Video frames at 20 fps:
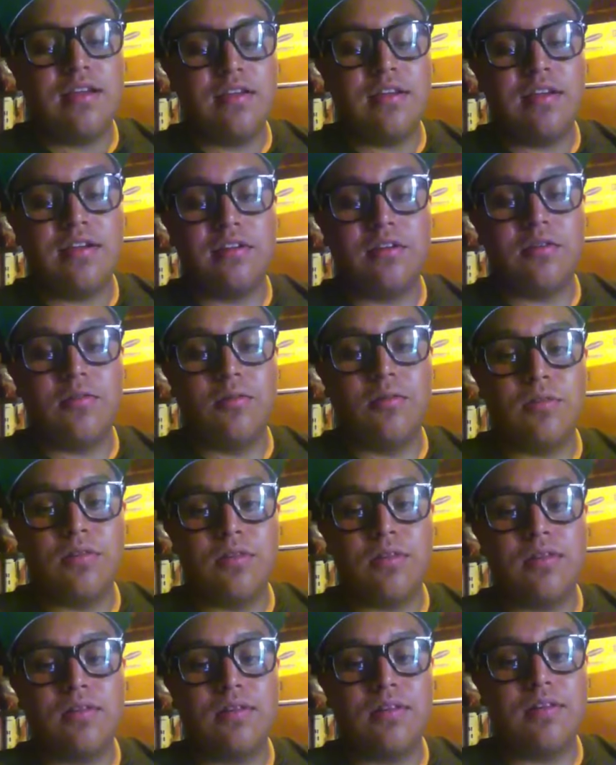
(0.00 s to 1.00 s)
y'all are cool
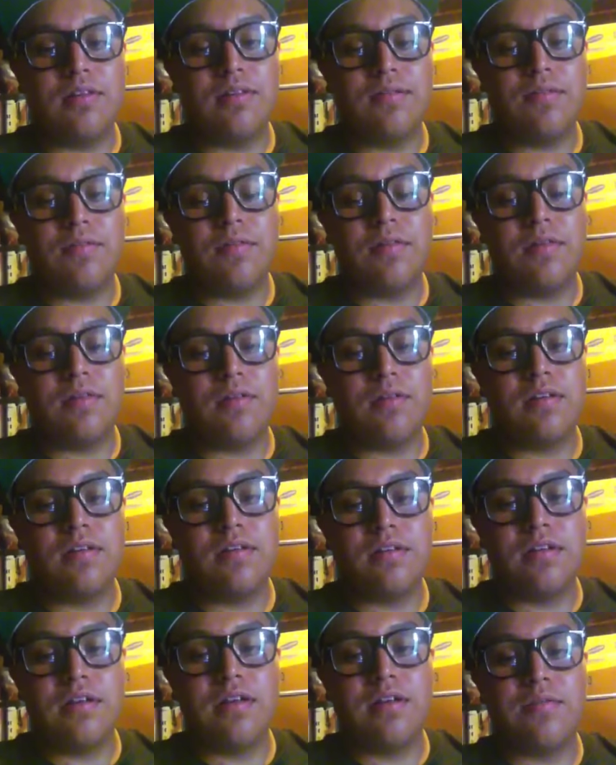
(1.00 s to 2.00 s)
though. For real.
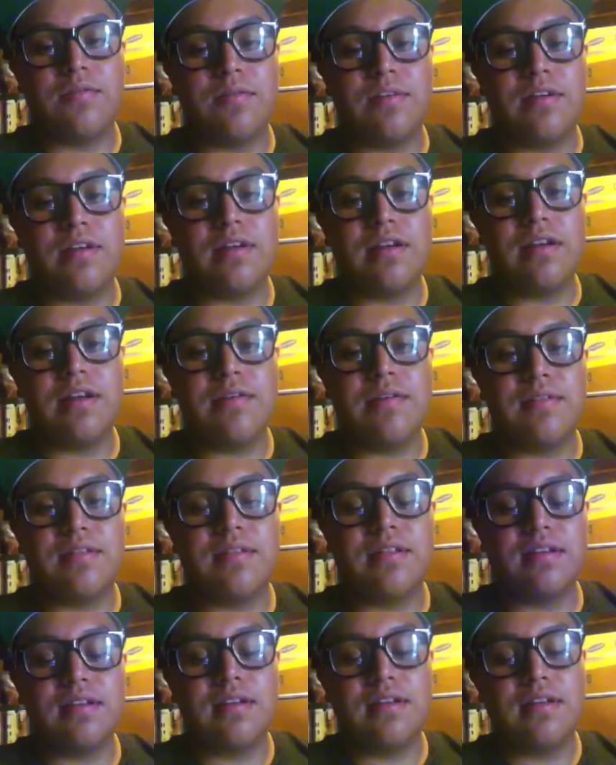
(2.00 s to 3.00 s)
You're a good friend.
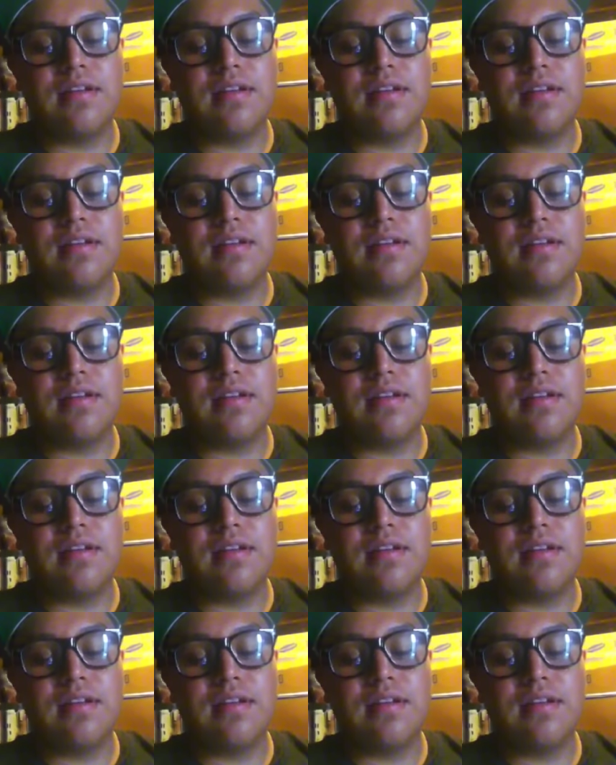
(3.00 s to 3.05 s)
Everything.